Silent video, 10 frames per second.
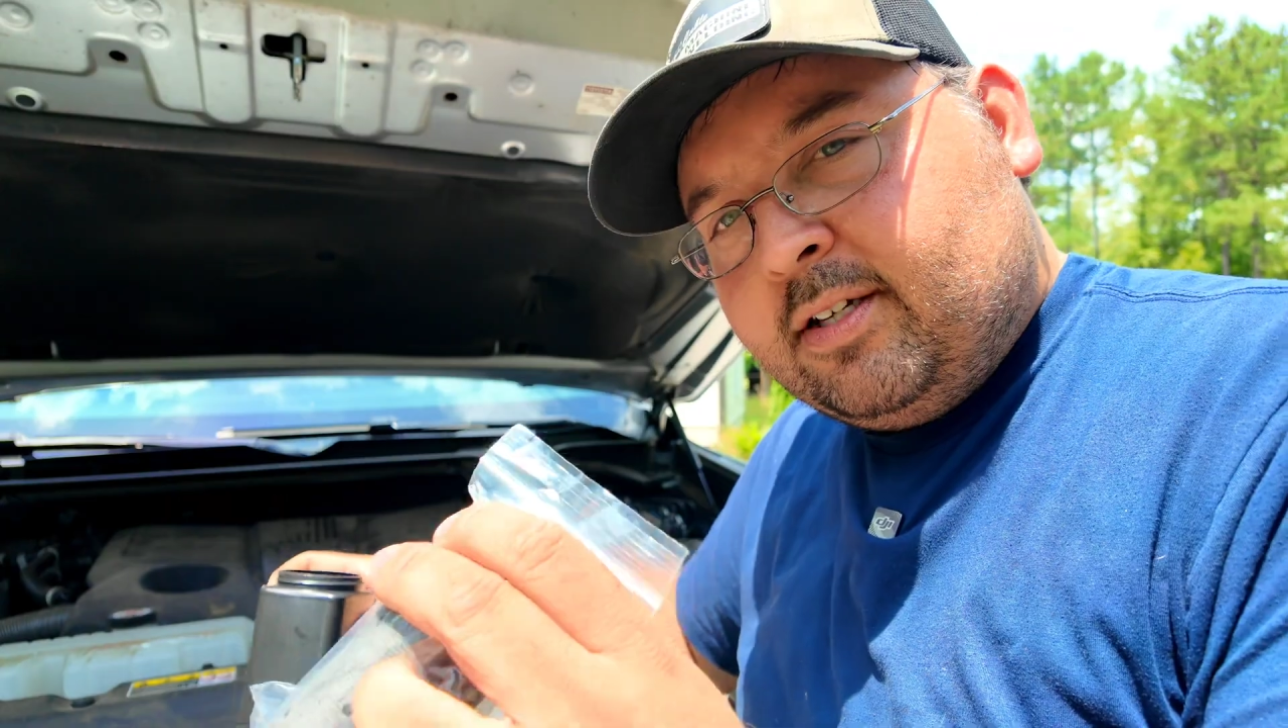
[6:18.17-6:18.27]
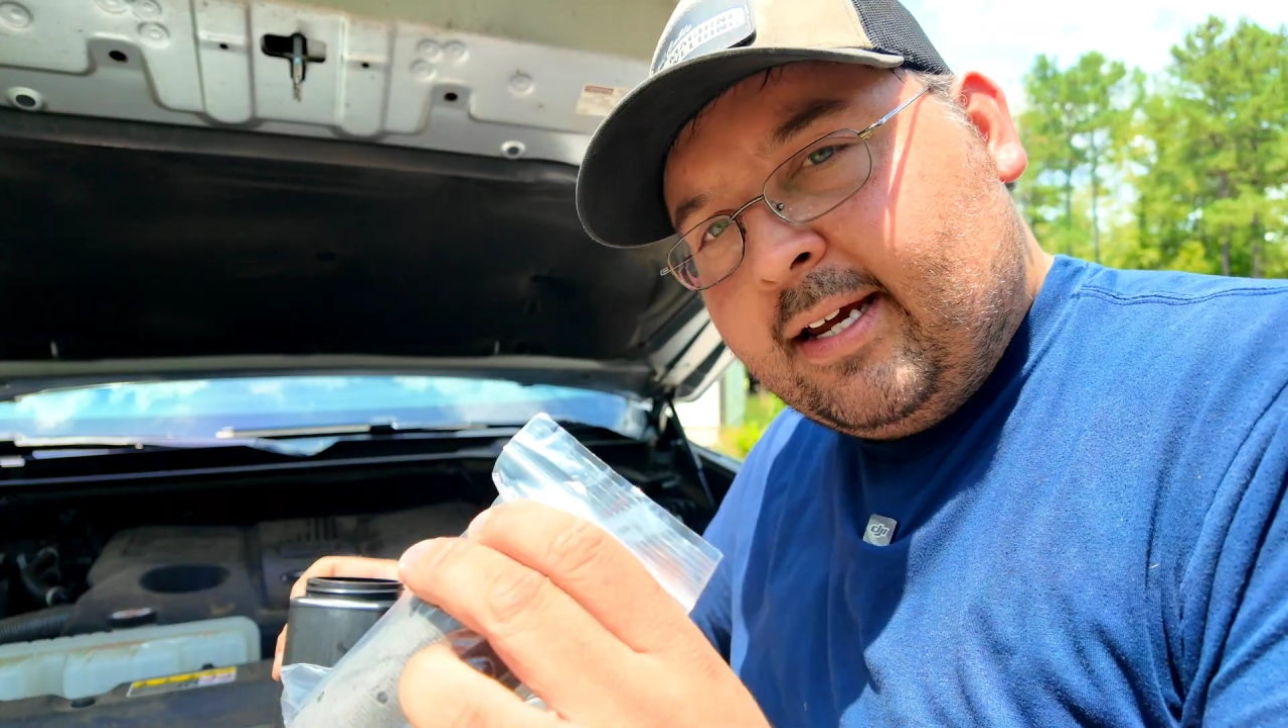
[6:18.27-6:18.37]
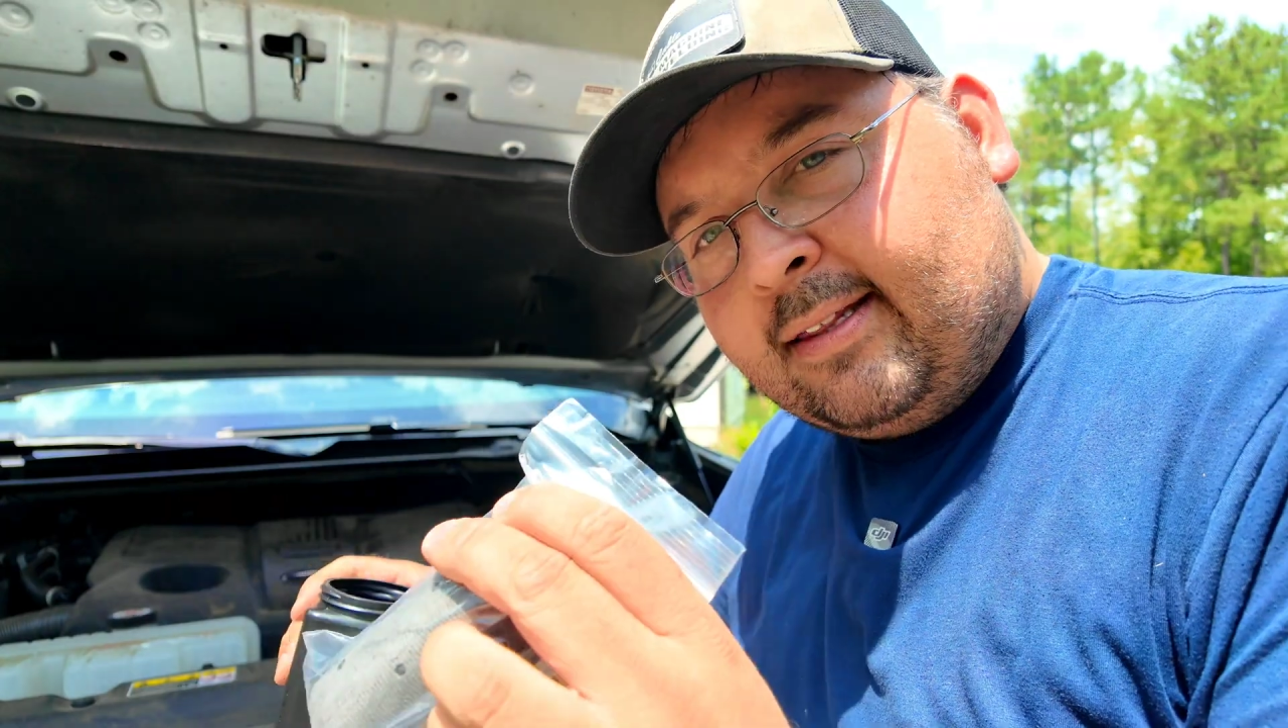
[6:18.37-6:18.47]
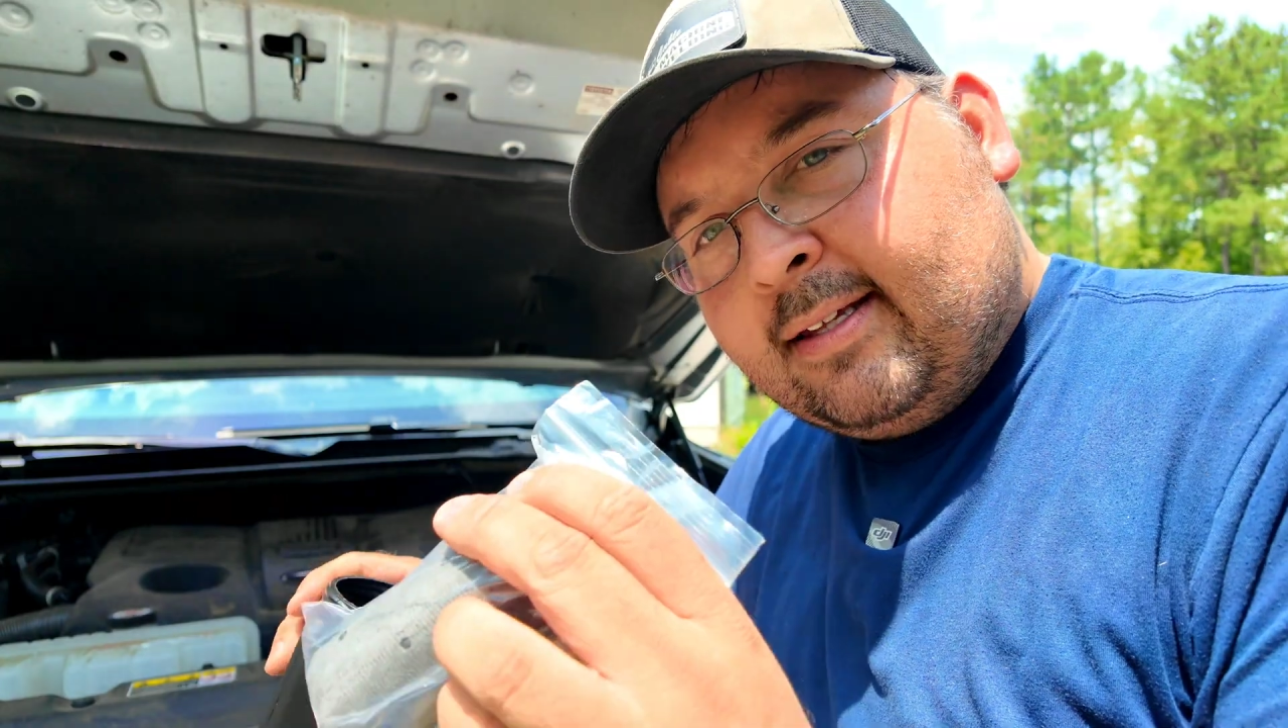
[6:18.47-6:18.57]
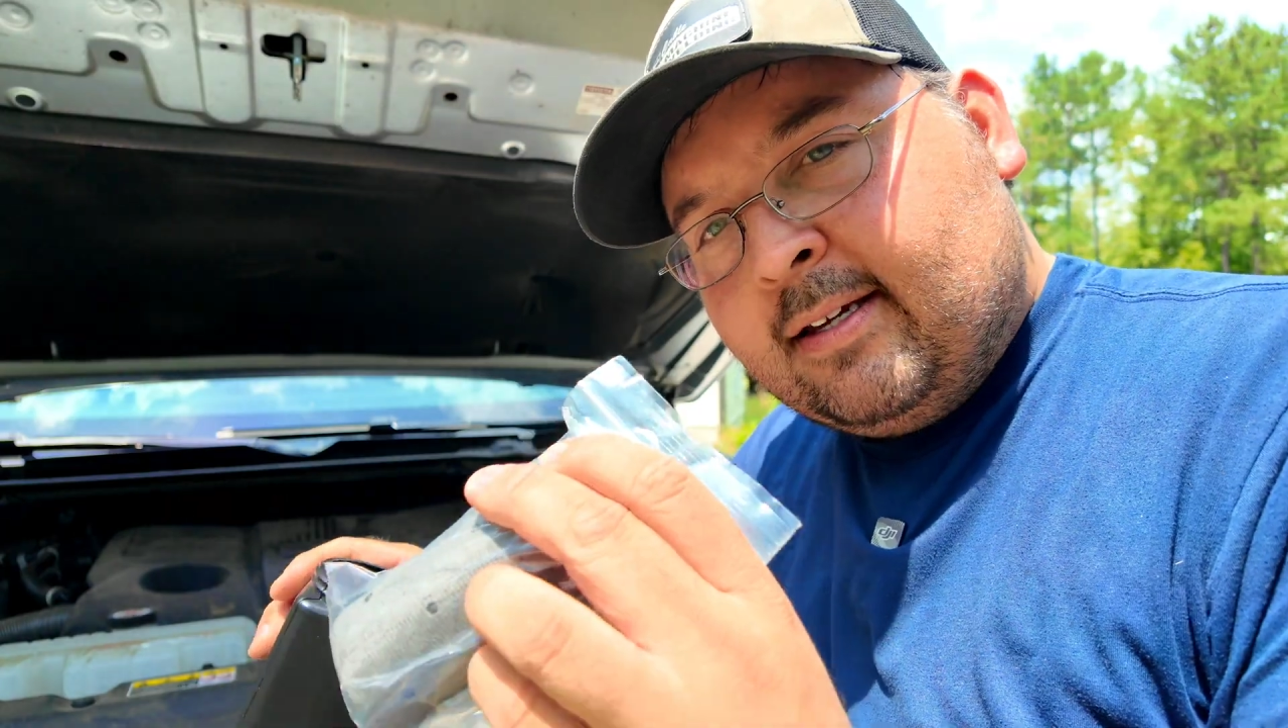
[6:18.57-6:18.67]

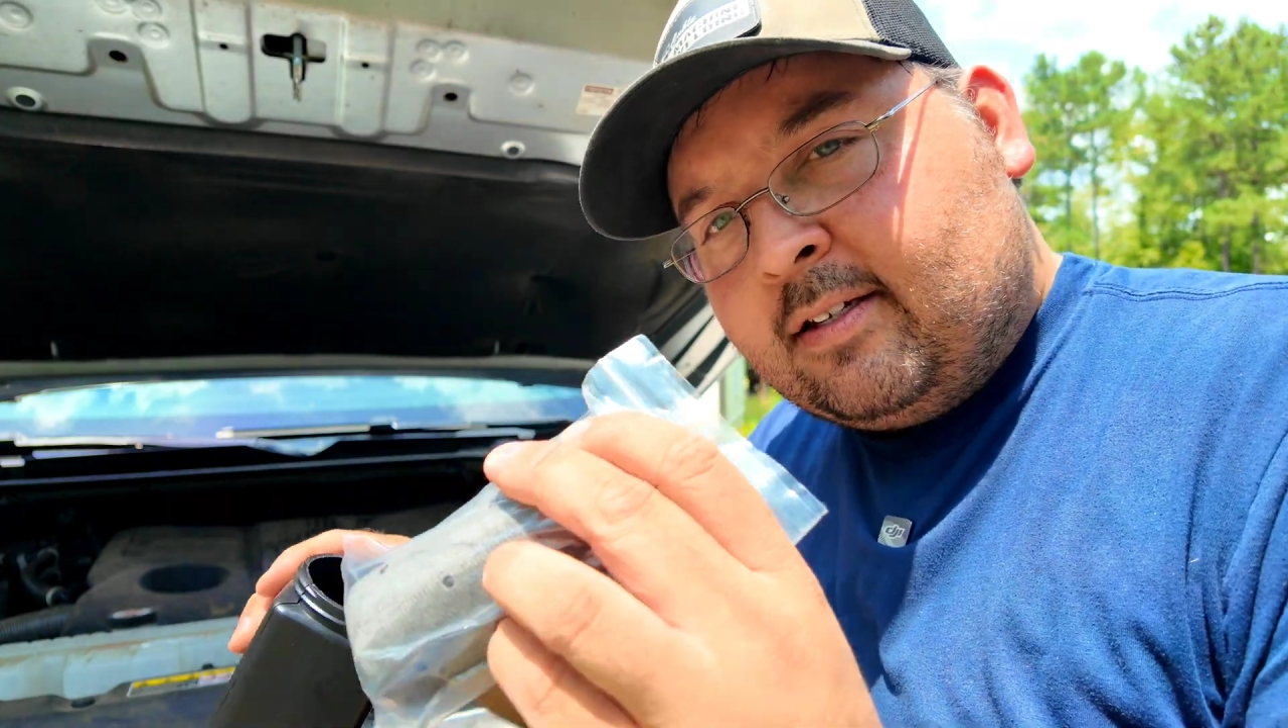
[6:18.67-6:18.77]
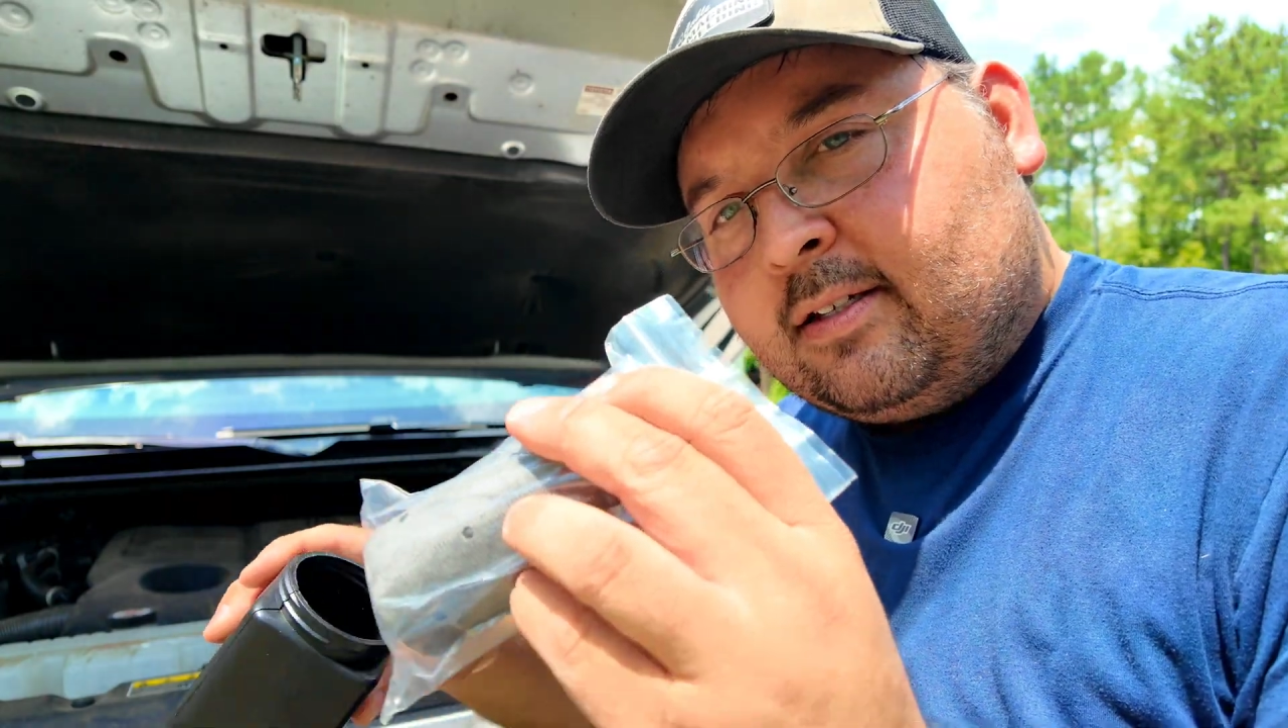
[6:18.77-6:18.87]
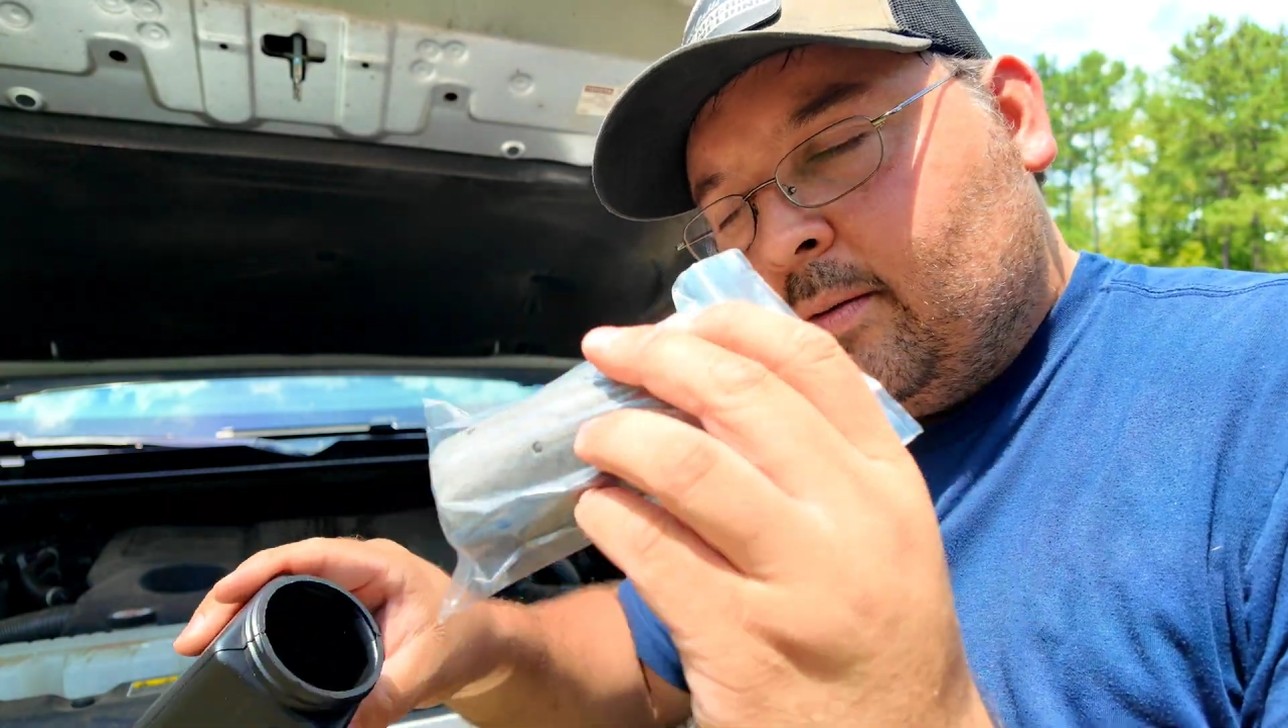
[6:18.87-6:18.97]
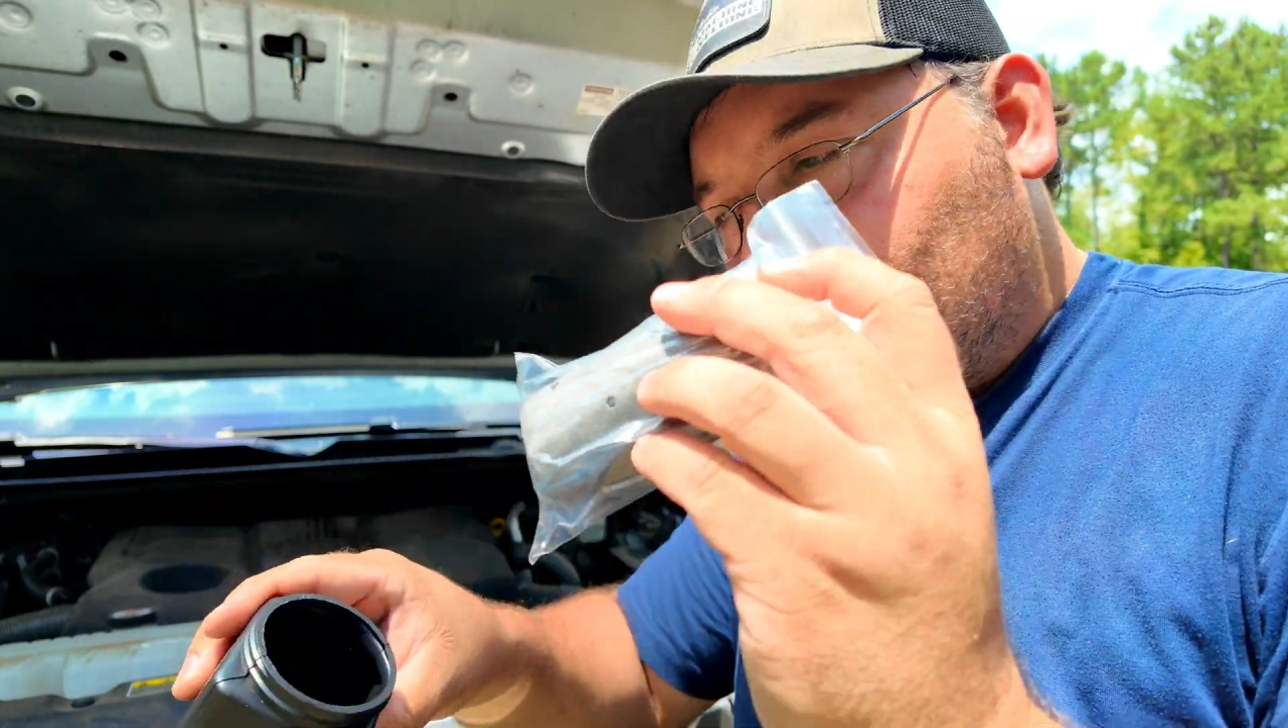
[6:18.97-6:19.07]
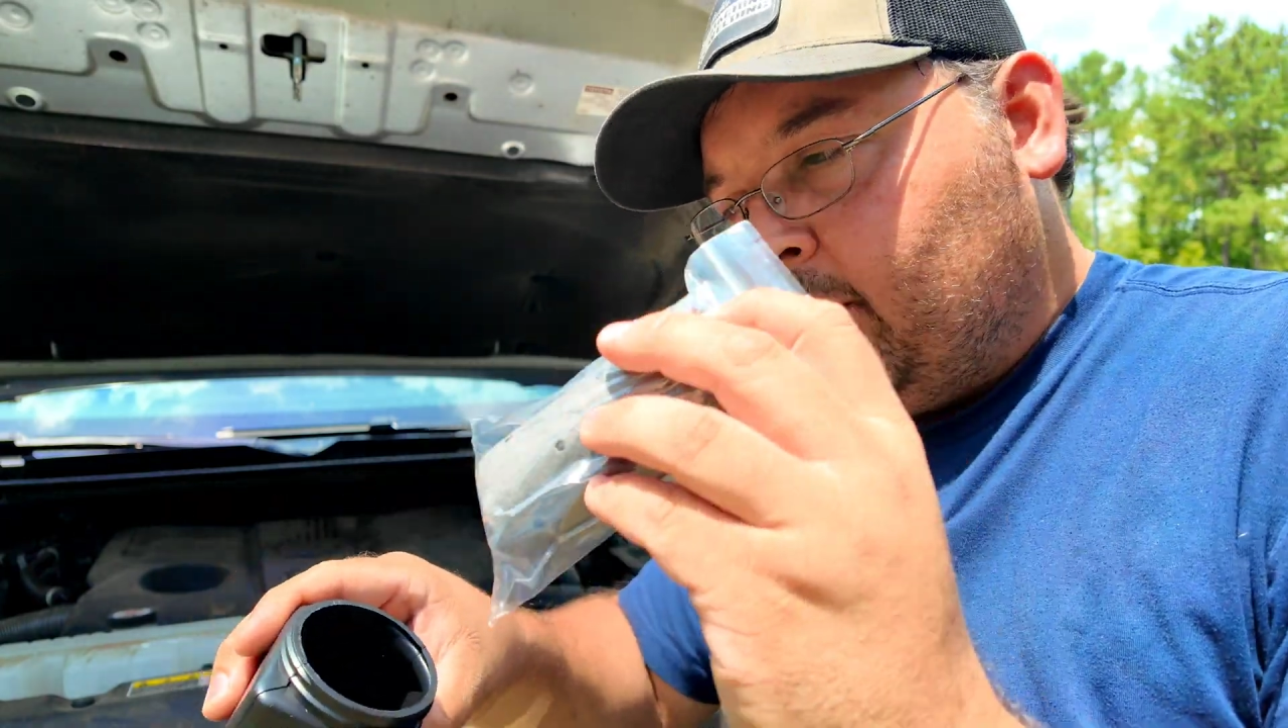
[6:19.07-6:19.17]
take this,